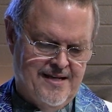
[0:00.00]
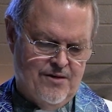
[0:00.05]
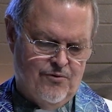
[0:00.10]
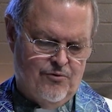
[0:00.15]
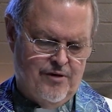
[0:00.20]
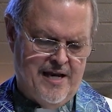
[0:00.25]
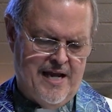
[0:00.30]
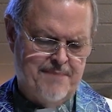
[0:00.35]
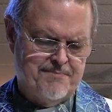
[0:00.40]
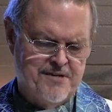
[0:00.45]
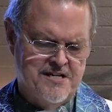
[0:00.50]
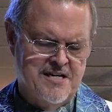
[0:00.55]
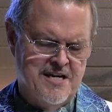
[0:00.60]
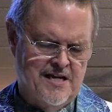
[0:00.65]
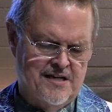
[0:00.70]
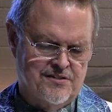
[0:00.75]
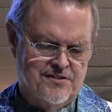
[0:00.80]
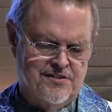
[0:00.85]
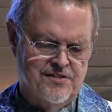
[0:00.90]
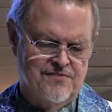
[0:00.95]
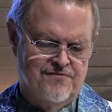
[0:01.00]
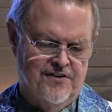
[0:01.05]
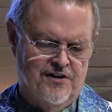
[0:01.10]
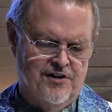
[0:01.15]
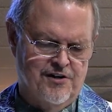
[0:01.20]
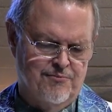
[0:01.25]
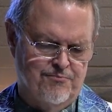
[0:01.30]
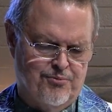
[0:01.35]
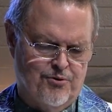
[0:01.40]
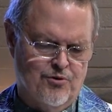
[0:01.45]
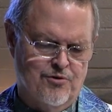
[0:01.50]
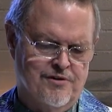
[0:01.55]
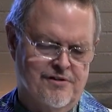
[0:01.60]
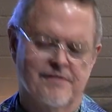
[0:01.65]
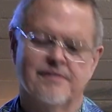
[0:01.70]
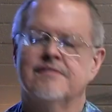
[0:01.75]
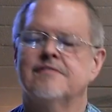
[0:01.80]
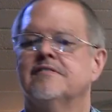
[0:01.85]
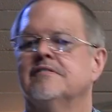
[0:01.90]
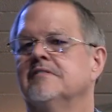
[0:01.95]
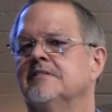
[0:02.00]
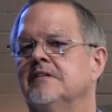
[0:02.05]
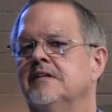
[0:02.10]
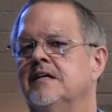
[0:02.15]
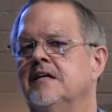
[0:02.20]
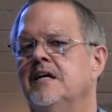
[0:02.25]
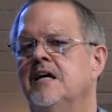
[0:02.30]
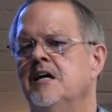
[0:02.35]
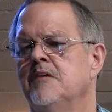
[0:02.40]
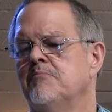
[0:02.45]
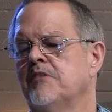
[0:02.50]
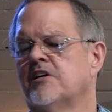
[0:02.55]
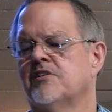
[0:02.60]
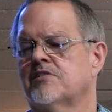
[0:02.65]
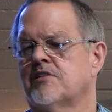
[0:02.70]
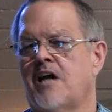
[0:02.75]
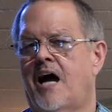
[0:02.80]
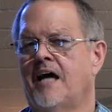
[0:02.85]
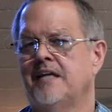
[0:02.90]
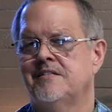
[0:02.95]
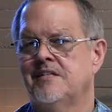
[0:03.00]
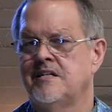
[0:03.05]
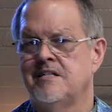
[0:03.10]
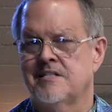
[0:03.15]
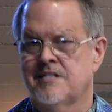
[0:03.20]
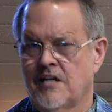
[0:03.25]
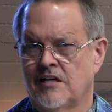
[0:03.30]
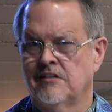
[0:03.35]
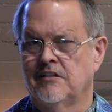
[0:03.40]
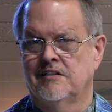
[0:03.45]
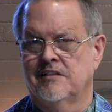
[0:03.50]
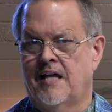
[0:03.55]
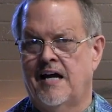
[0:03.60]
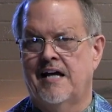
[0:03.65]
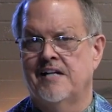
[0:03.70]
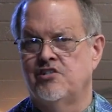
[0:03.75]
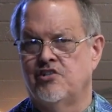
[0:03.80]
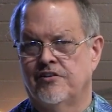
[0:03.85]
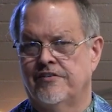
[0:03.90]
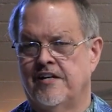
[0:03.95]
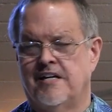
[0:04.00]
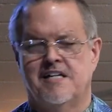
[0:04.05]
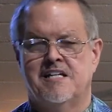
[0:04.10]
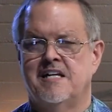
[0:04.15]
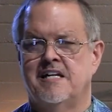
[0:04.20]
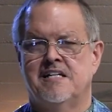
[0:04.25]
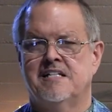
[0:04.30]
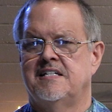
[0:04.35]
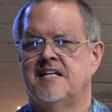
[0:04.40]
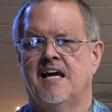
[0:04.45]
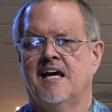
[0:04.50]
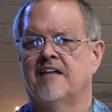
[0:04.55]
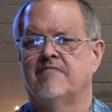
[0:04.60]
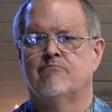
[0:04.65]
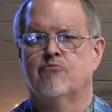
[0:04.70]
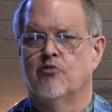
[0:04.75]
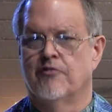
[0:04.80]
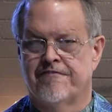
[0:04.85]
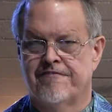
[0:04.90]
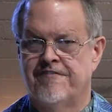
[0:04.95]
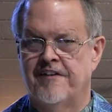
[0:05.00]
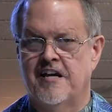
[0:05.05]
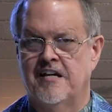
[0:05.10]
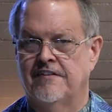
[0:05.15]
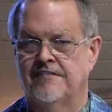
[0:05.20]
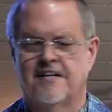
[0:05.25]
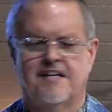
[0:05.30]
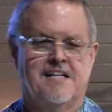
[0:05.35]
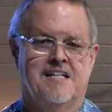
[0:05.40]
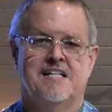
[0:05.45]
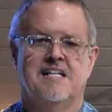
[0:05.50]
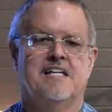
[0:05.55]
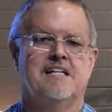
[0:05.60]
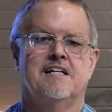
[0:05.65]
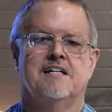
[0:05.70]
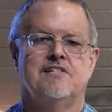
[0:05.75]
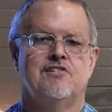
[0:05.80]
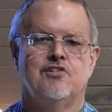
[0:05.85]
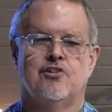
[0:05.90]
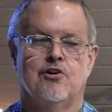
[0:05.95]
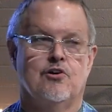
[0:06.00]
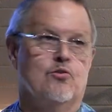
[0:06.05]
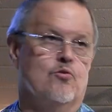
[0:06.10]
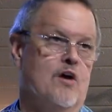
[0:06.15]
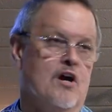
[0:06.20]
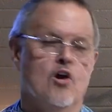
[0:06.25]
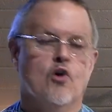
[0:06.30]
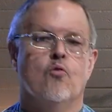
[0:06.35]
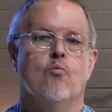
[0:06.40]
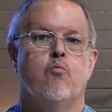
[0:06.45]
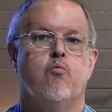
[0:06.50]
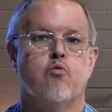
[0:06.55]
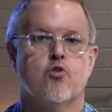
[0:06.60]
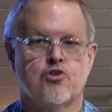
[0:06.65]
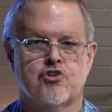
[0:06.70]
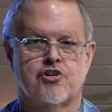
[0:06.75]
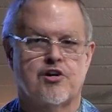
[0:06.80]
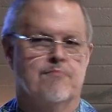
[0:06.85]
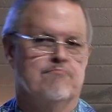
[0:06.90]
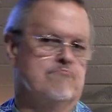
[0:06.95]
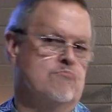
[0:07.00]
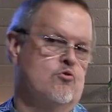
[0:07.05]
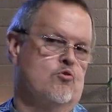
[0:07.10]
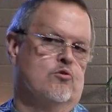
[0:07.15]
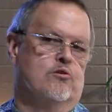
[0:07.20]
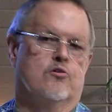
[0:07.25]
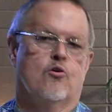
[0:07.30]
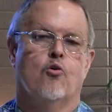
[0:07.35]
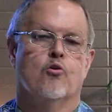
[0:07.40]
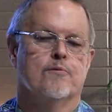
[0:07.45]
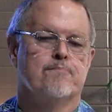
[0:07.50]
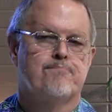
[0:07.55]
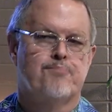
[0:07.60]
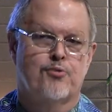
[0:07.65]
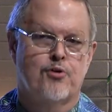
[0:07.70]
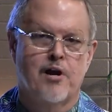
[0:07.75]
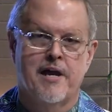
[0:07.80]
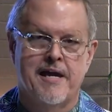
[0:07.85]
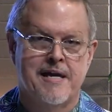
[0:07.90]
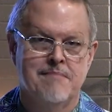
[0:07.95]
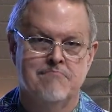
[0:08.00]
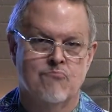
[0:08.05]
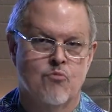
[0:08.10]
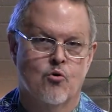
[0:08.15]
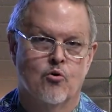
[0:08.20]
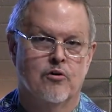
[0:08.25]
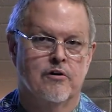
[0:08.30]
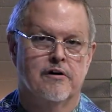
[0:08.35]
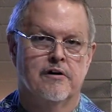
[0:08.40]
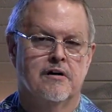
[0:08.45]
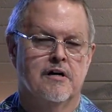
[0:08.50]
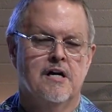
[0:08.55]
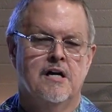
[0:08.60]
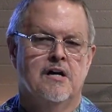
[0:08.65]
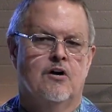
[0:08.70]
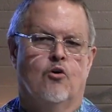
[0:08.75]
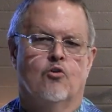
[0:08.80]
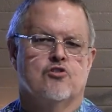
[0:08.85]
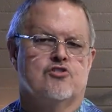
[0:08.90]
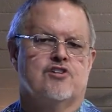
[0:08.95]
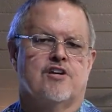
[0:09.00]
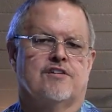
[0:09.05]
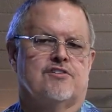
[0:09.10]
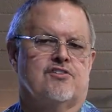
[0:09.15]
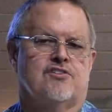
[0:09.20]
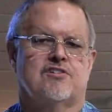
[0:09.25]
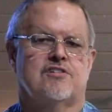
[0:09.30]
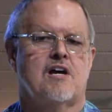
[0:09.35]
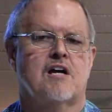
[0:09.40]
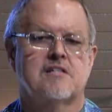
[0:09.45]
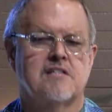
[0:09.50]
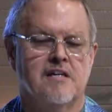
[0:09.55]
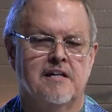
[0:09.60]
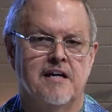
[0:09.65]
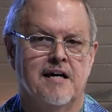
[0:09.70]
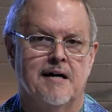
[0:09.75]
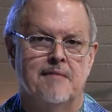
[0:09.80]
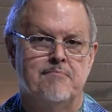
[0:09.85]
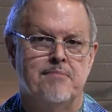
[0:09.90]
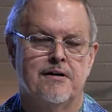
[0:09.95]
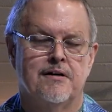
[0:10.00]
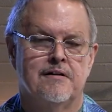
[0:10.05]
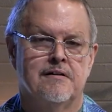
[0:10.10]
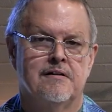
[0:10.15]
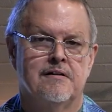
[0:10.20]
what happened next is very important because God didn't tell Elijah that he needed to have more faith, that he needed to worship more or pray more or just suck it up.